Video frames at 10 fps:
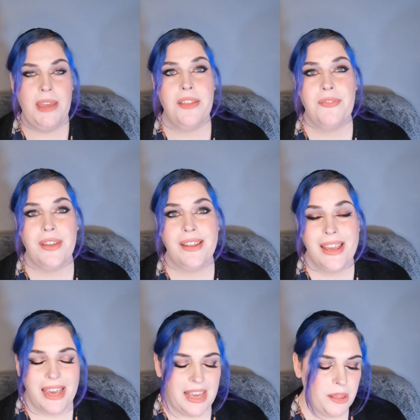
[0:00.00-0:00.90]
beautiful.
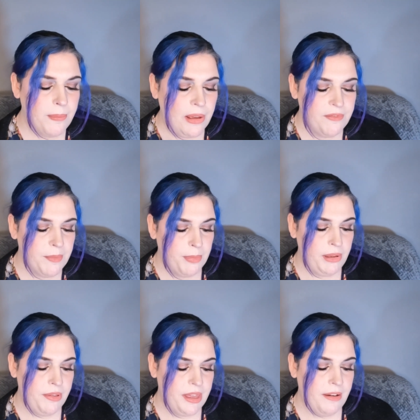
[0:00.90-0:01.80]
It's more of a
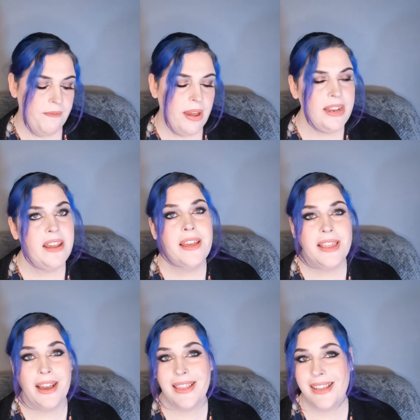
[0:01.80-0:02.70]
blue tone red,
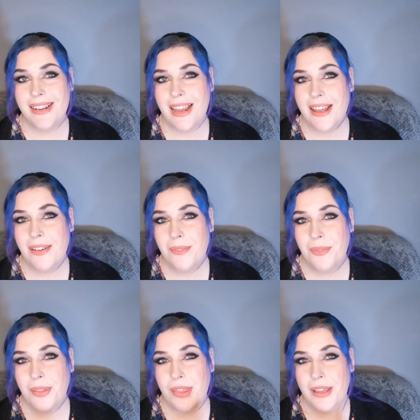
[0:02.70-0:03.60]
so I think that
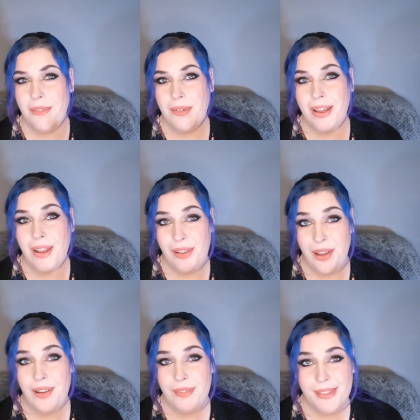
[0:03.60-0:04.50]
would suit a
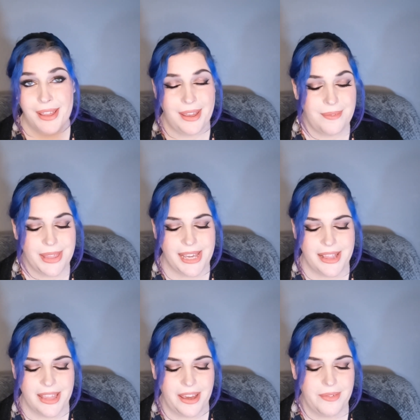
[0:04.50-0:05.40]
lot of um,
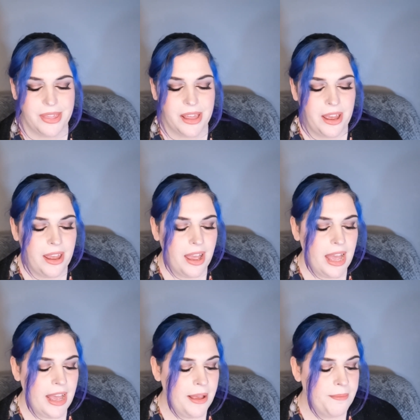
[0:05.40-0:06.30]
skin tones.
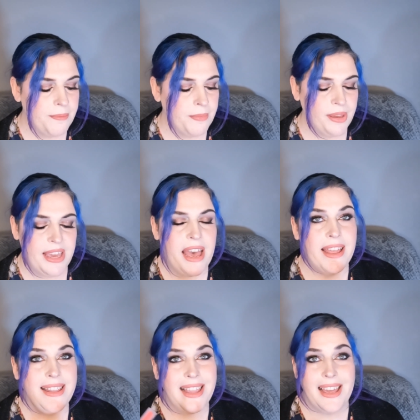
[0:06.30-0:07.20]
Um, but
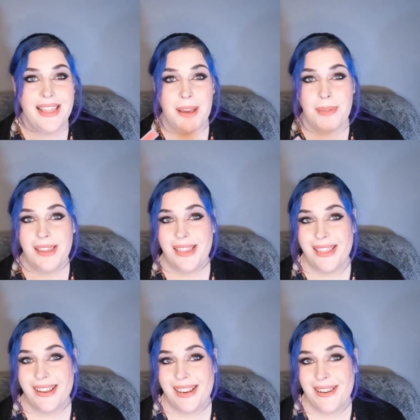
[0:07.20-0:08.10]
yeah, that is absolutely
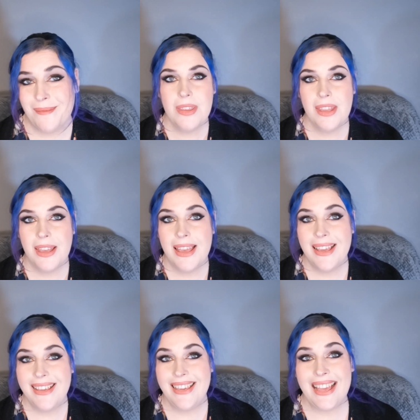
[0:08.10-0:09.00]
stunning.
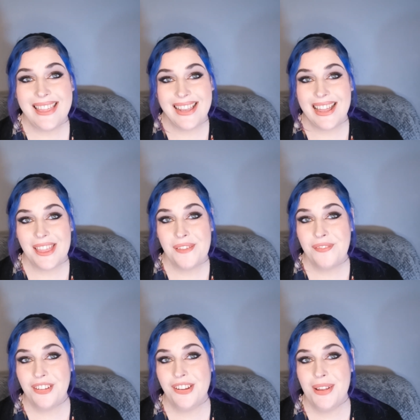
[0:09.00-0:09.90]
Yeah, so that's the
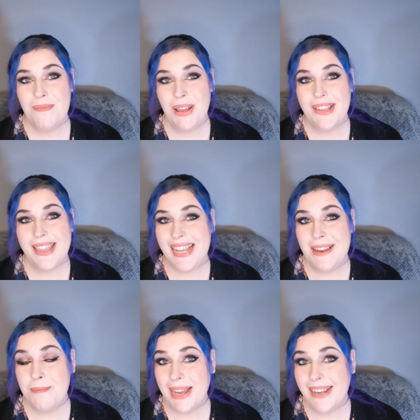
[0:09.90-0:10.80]
full
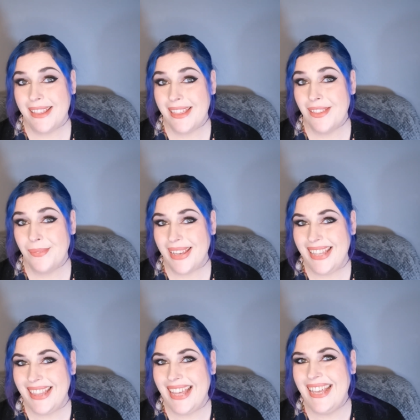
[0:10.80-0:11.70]
unboxing minus the
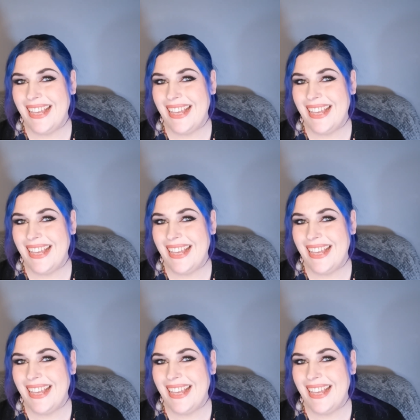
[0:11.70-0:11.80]
sweets.